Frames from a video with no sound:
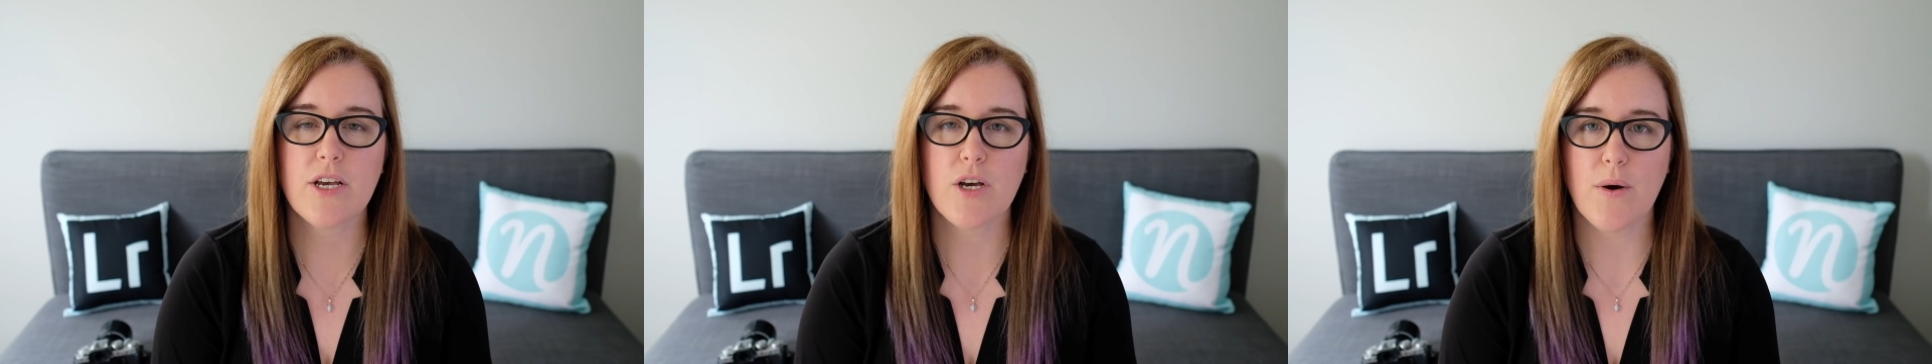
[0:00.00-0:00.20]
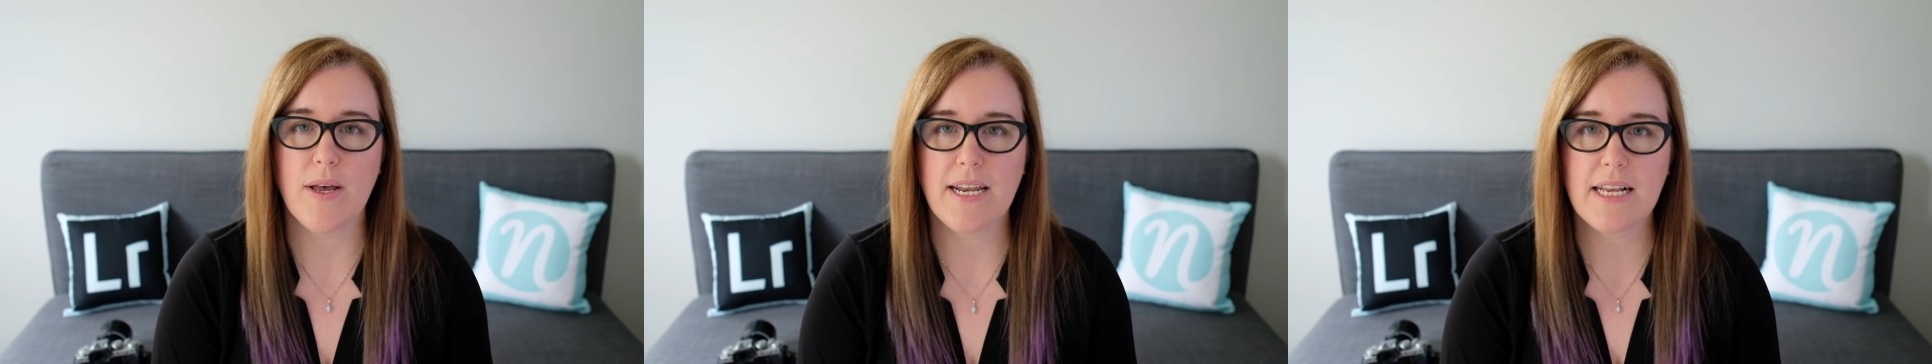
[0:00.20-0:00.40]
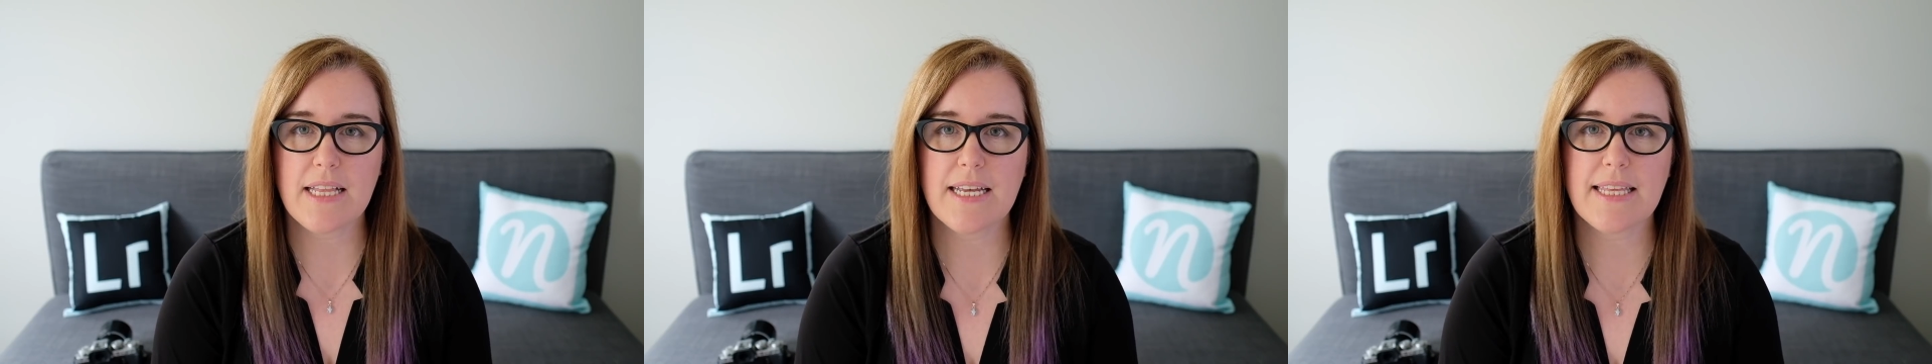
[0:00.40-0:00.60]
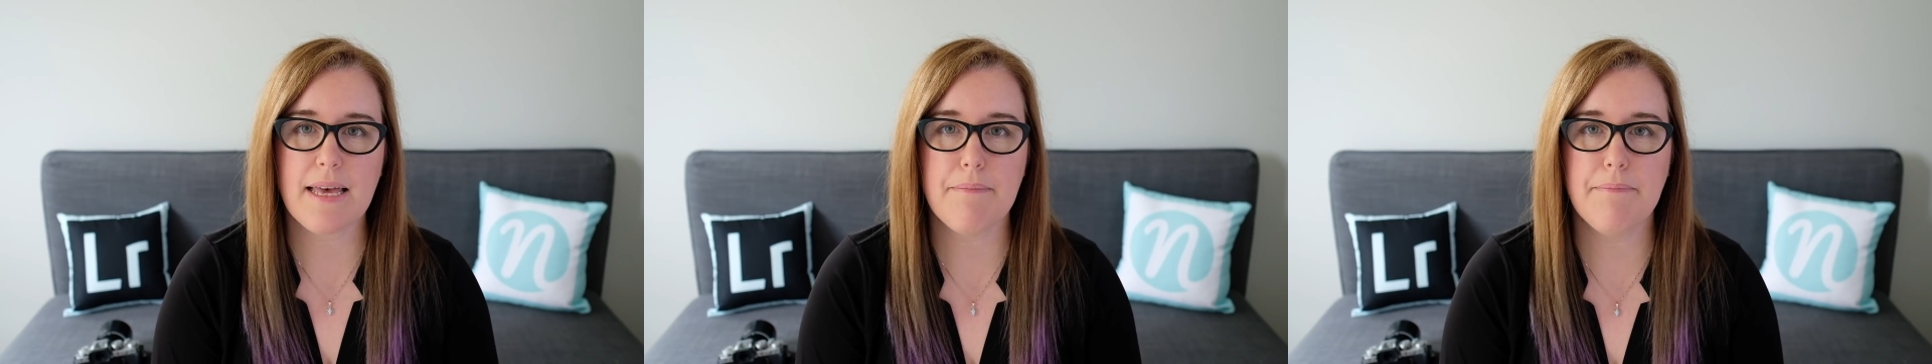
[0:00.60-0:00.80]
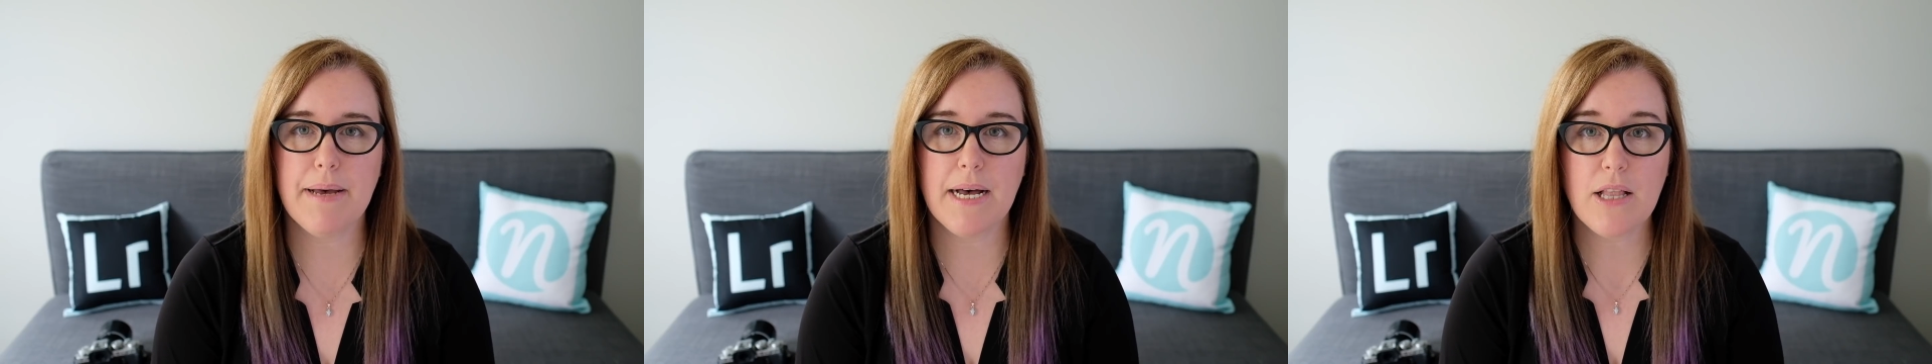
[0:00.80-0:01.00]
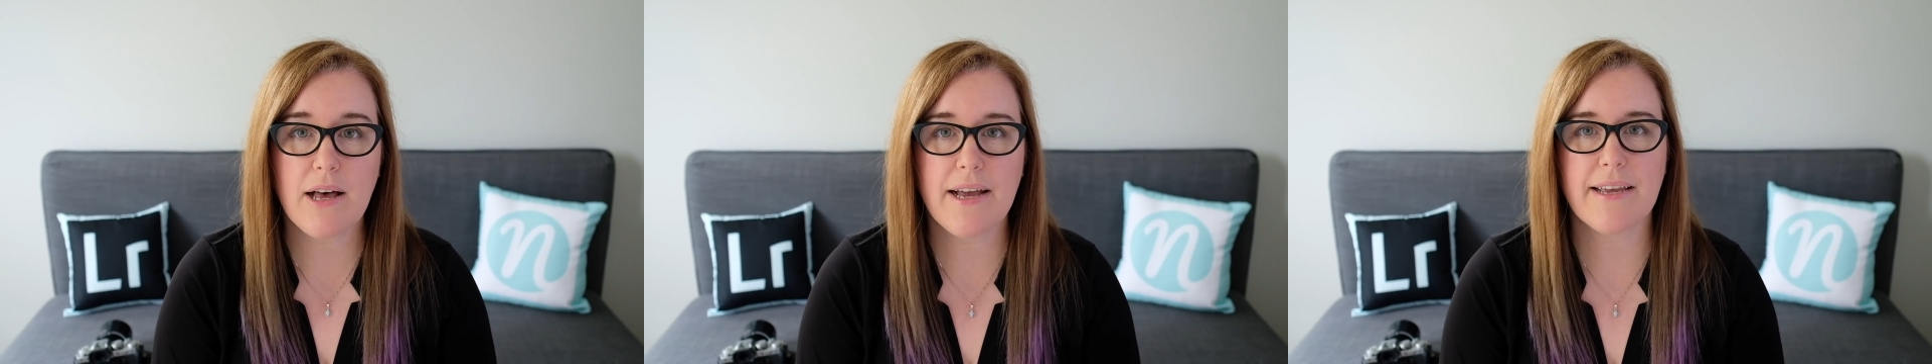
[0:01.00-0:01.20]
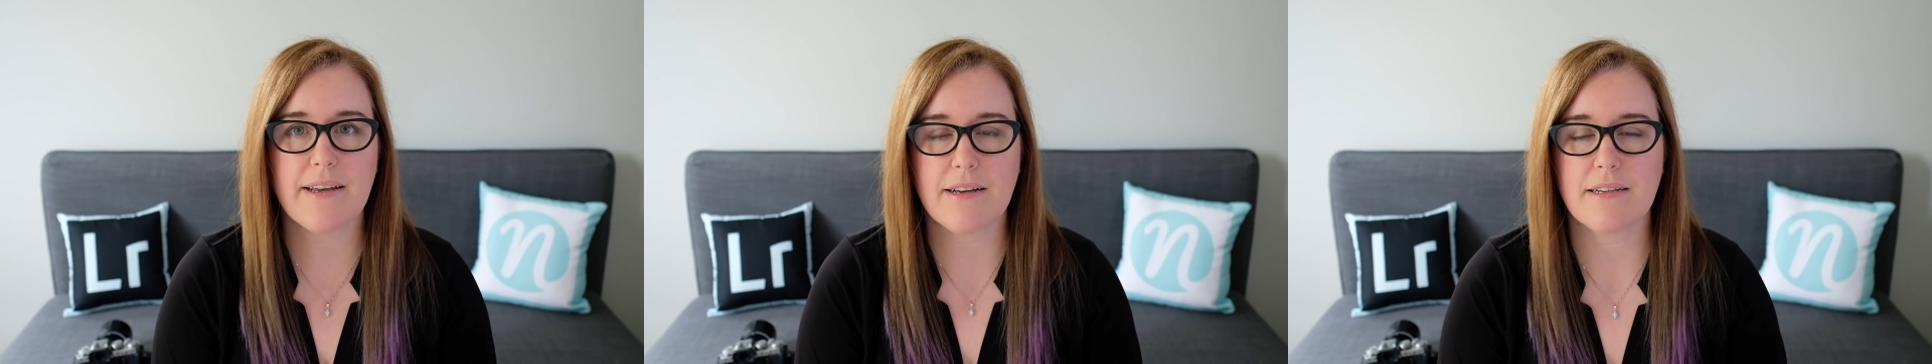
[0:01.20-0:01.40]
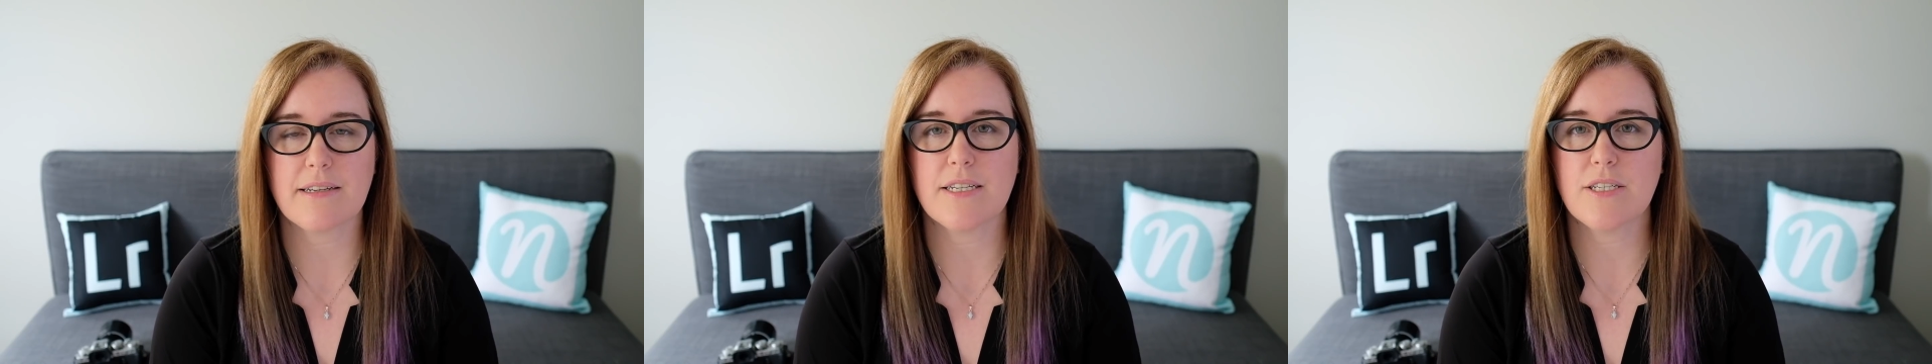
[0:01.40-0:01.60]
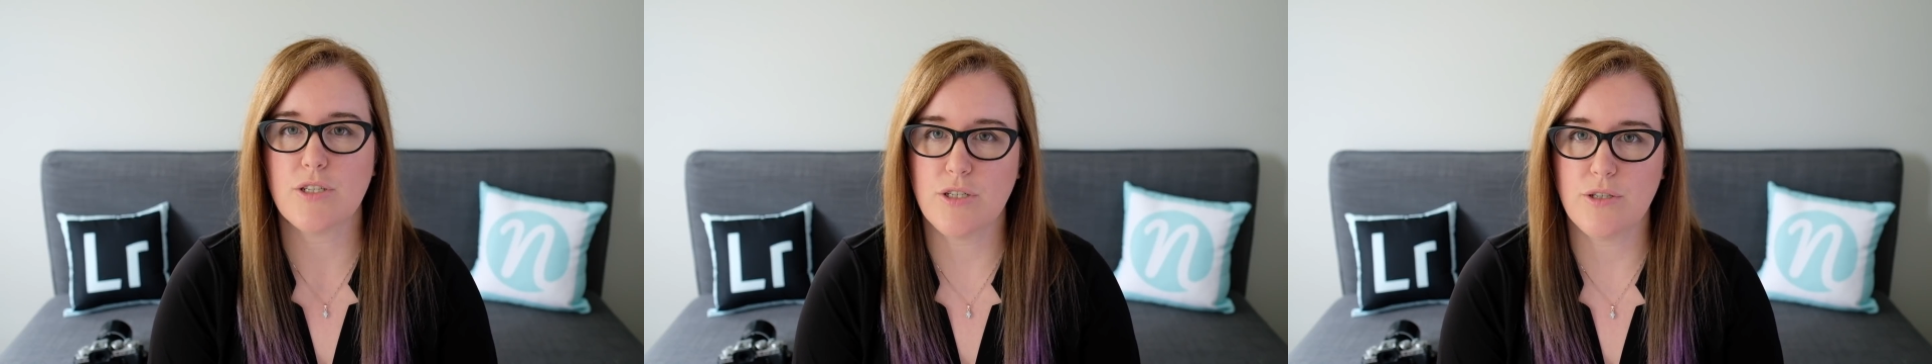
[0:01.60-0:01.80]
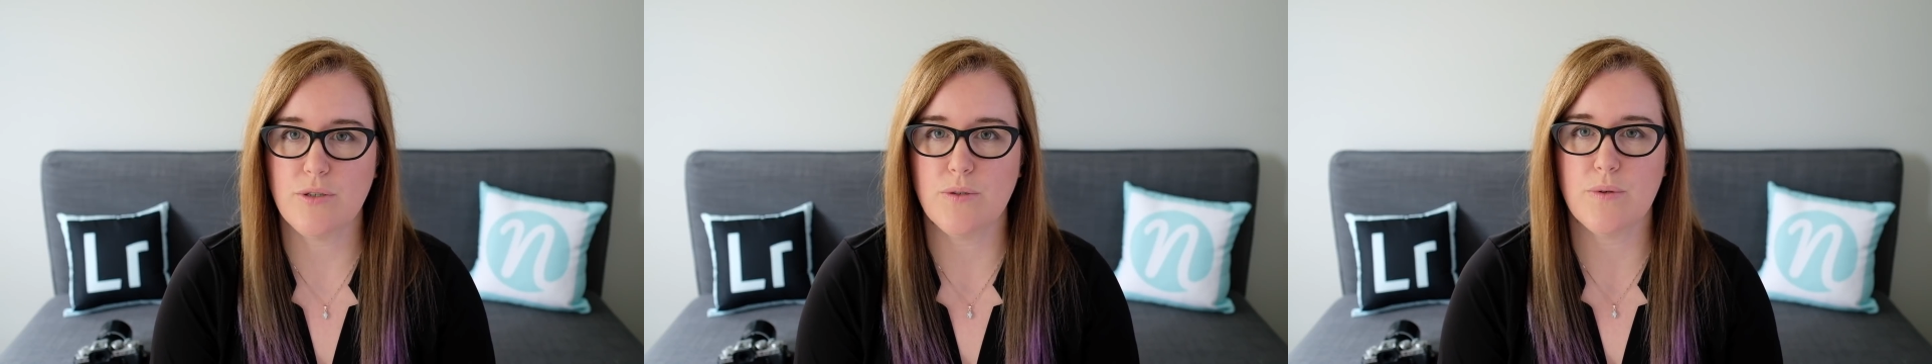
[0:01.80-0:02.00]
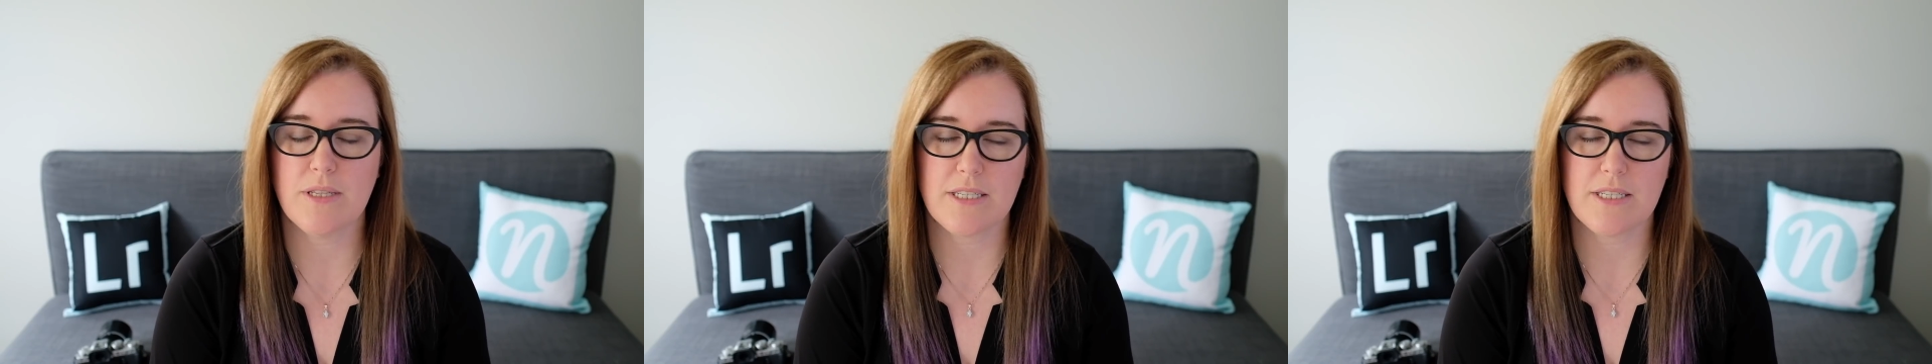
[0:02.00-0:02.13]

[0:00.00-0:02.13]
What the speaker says: go ahead and click that bell icon too.